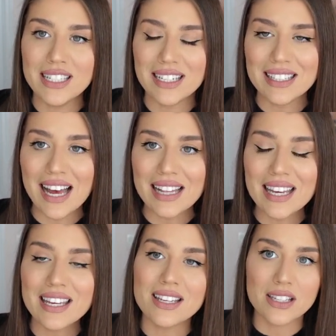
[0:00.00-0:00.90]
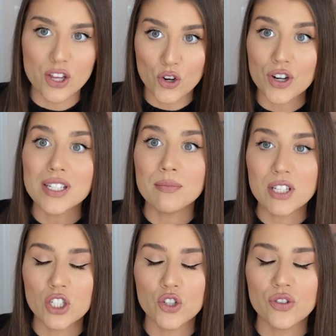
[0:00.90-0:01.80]
Natale is the
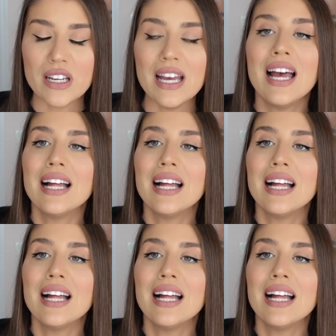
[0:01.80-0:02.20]
Christmas tree.